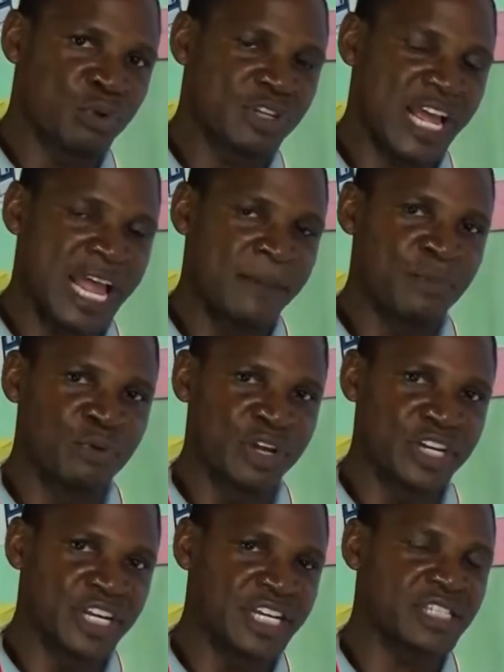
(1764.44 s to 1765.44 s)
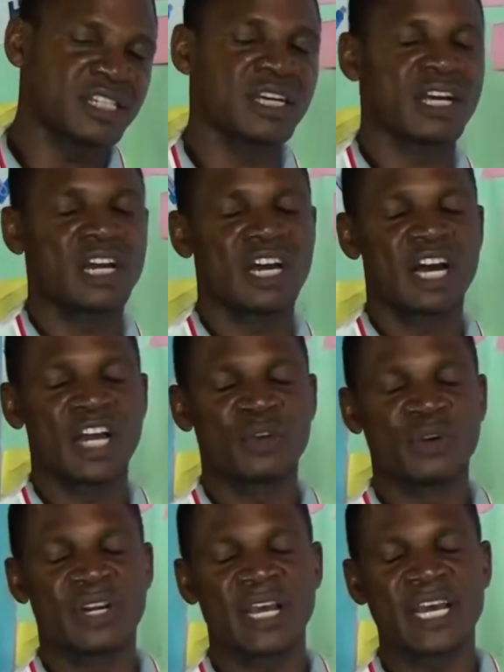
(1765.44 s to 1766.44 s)
Time to time read it
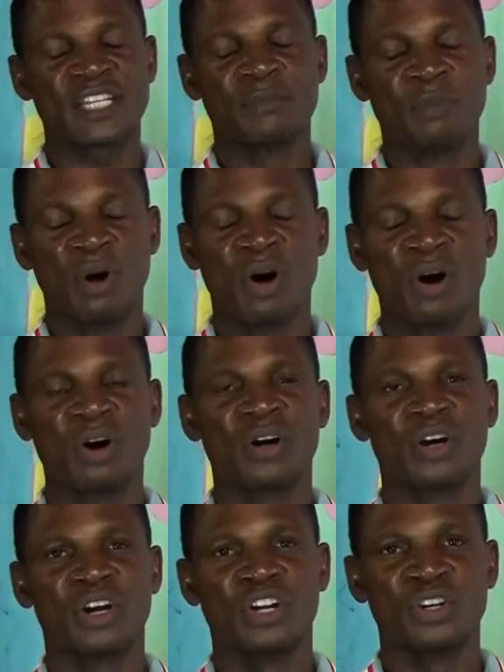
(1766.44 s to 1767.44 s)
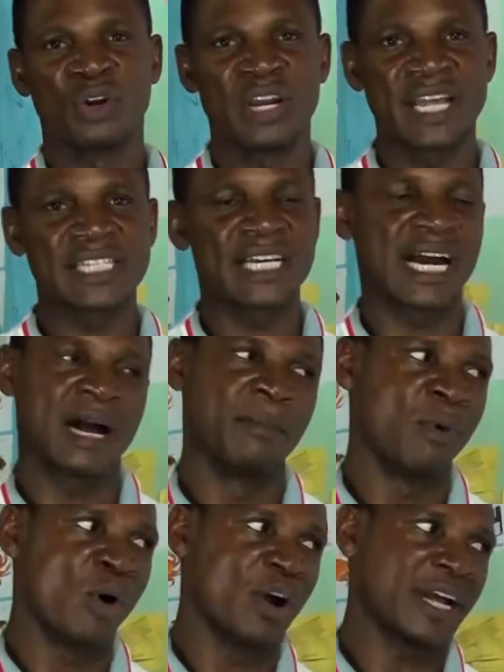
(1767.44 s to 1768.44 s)
and you get more
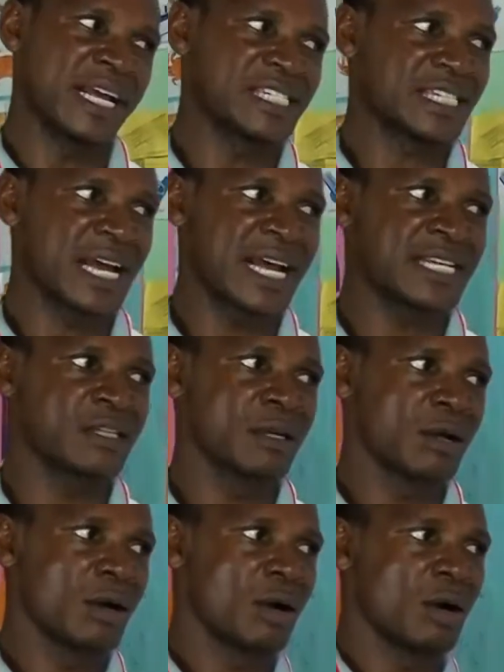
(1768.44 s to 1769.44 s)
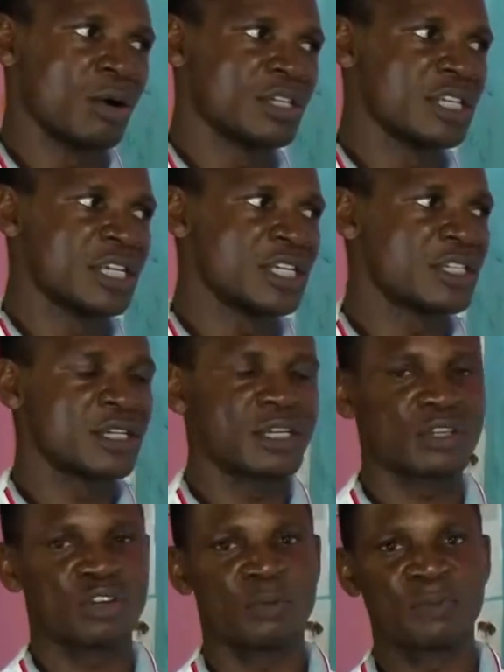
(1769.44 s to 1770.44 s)
knowledge and more insight on
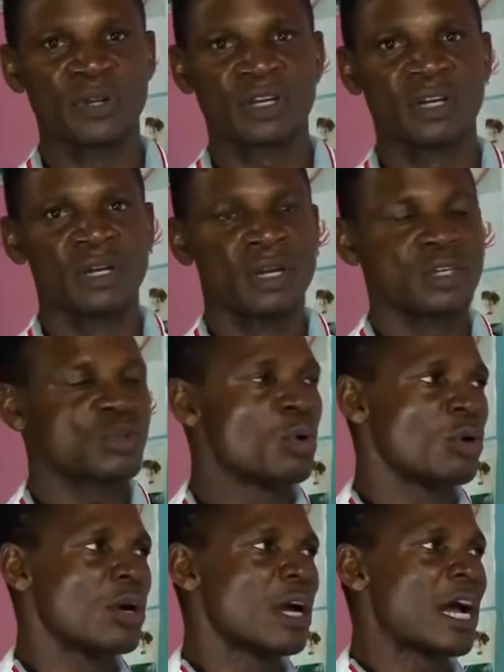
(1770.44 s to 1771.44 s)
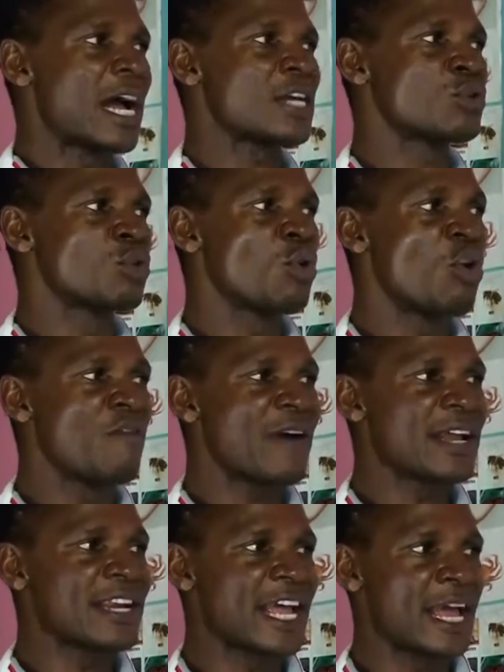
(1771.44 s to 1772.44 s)
this topic. So
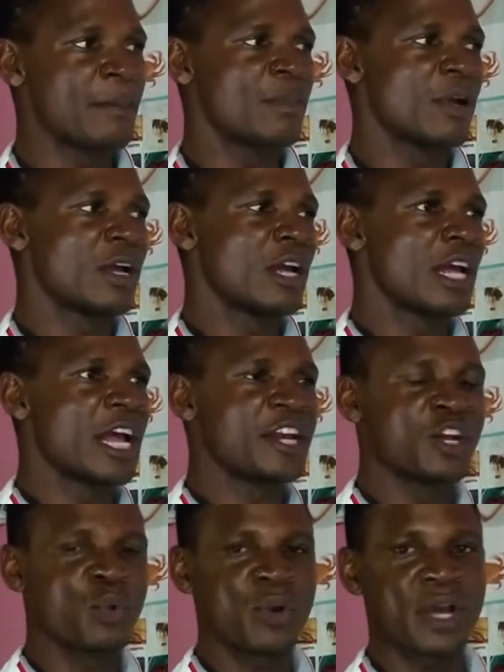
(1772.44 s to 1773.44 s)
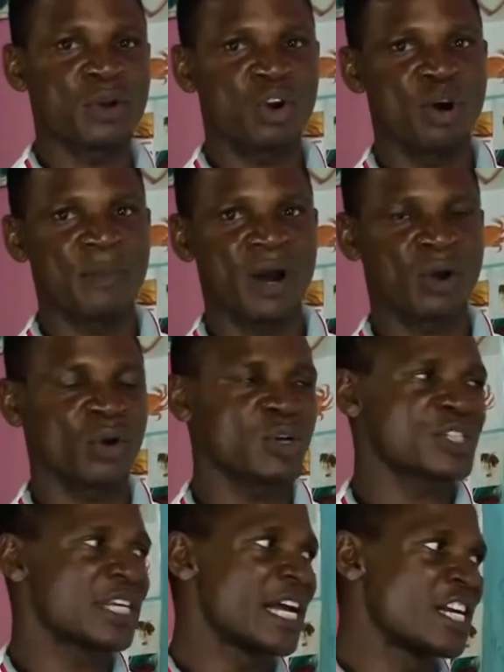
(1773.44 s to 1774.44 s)
as we go over them, anywhere you
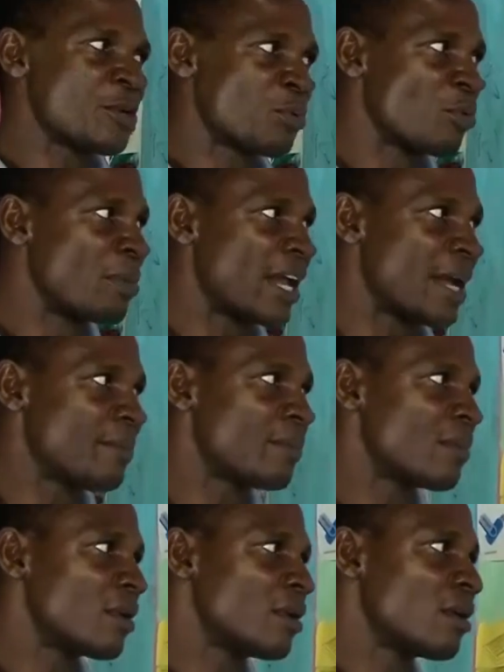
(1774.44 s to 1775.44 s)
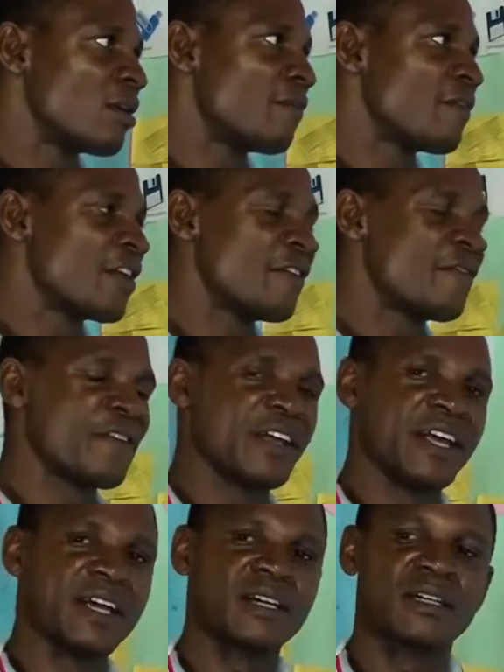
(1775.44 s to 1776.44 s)
come across any problem,
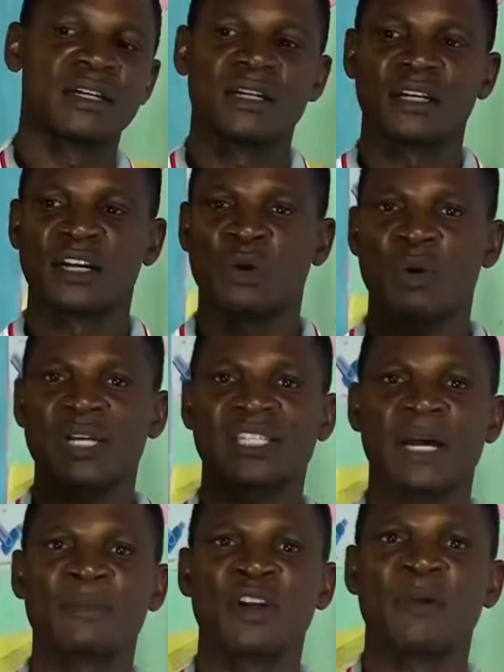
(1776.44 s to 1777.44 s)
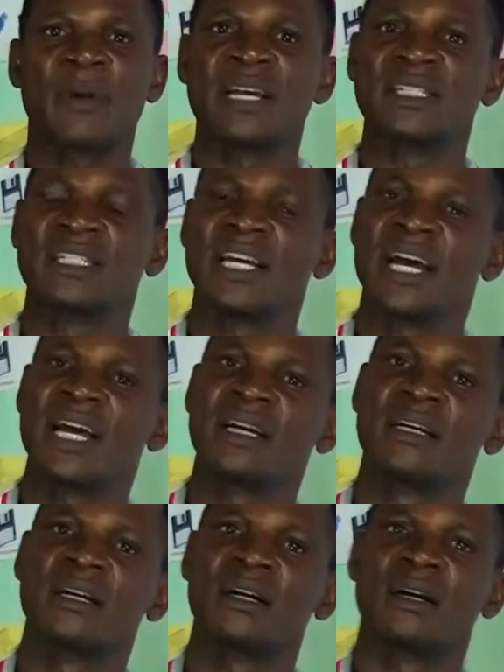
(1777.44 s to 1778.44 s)
feel free. The WhatsApp number
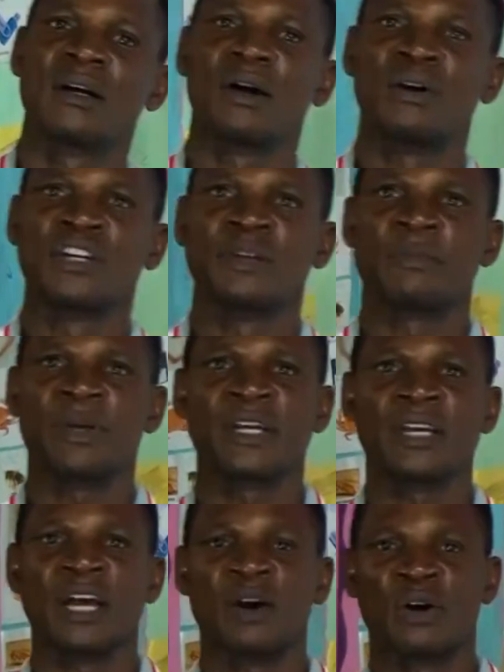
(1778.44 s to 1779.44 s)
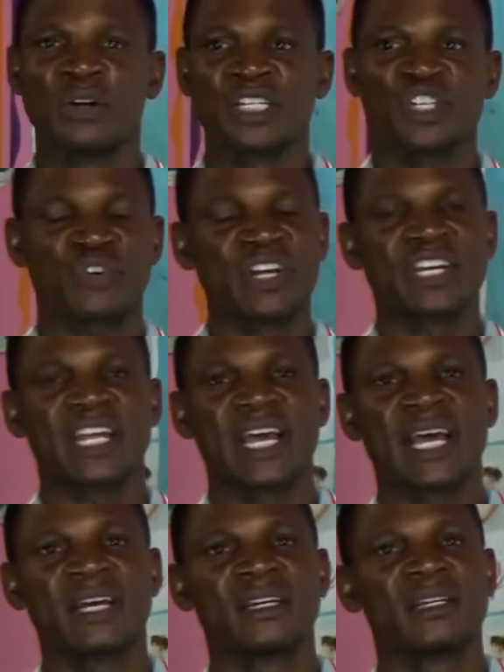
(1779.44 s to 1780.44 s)
is there on the page, on the
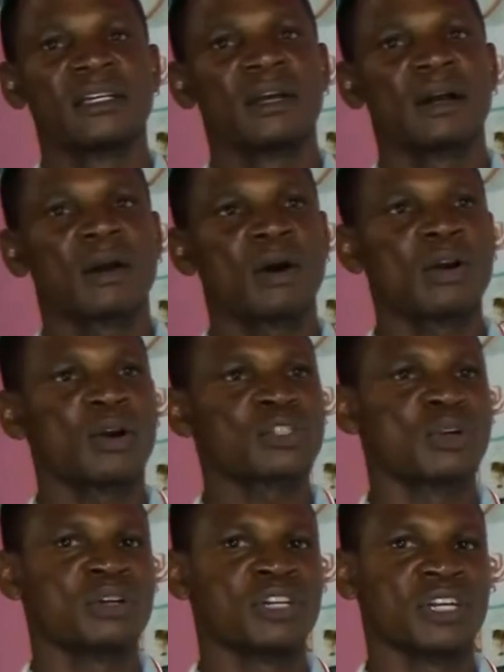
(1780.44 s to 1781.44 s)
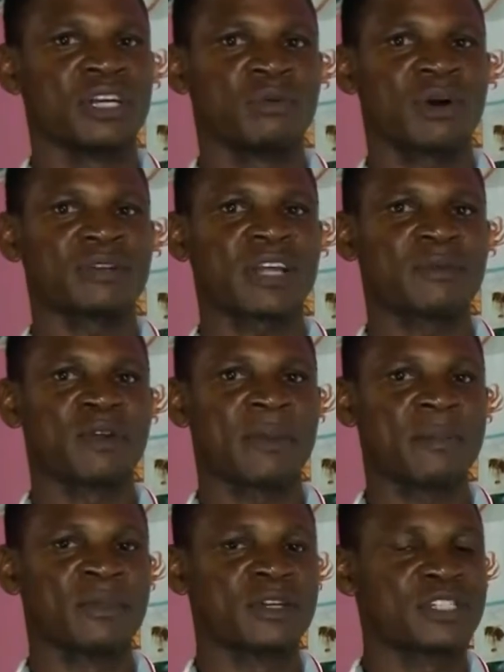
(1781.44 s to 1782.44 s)
screen there. Call us on the
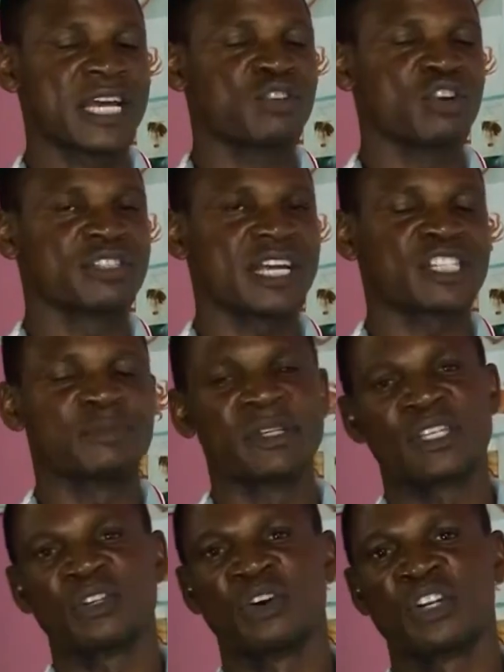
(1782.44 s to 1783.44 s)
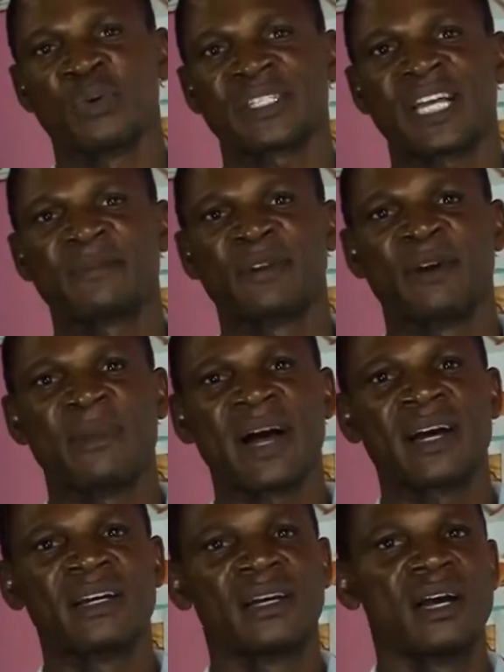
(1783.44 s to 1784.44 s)
WhatsApp number, send your text message on the
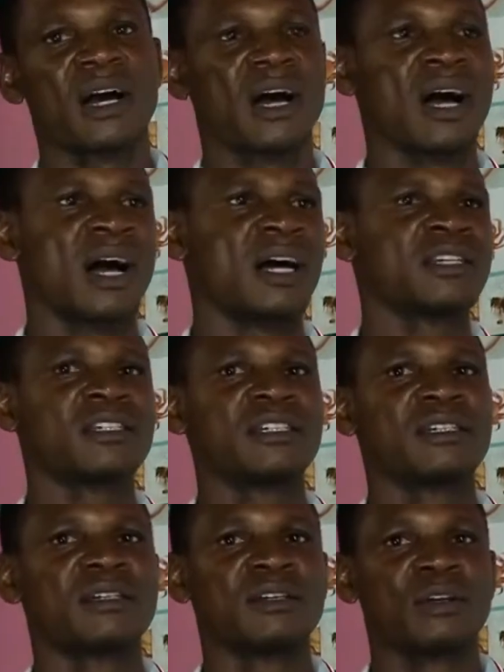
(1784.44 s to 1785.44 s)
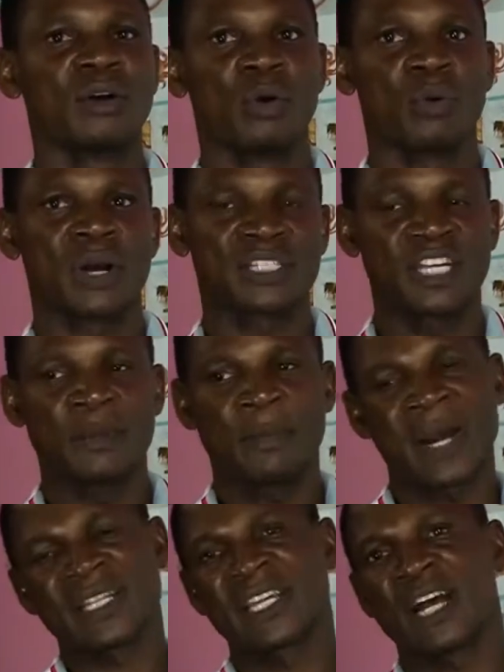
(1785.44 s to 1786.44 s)
WhatsApp number, and
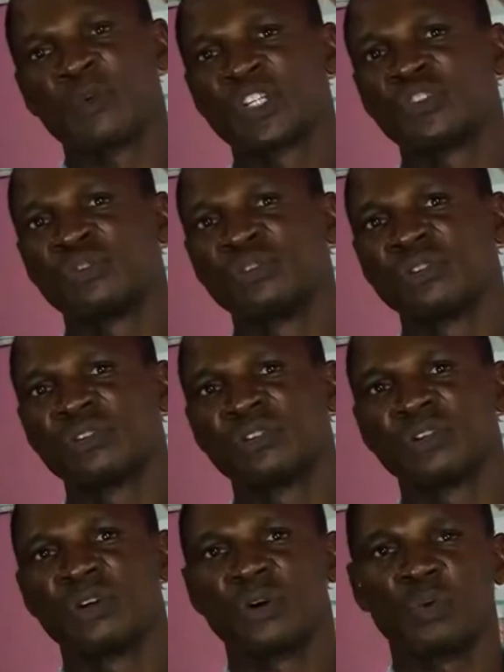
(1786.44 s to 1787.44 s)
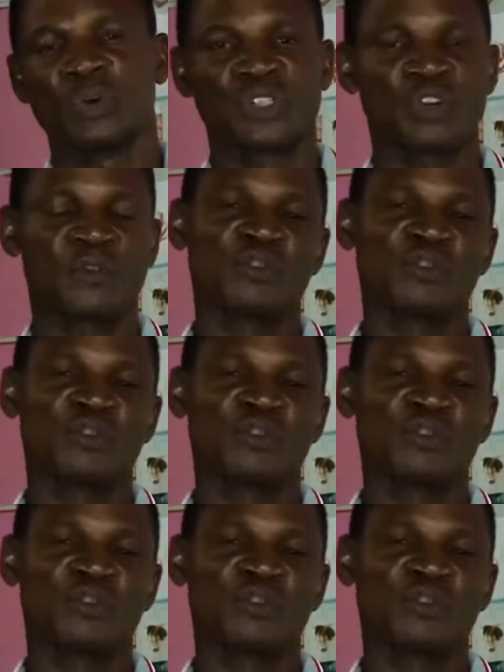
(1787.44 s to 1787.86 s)
we are still in partner with you.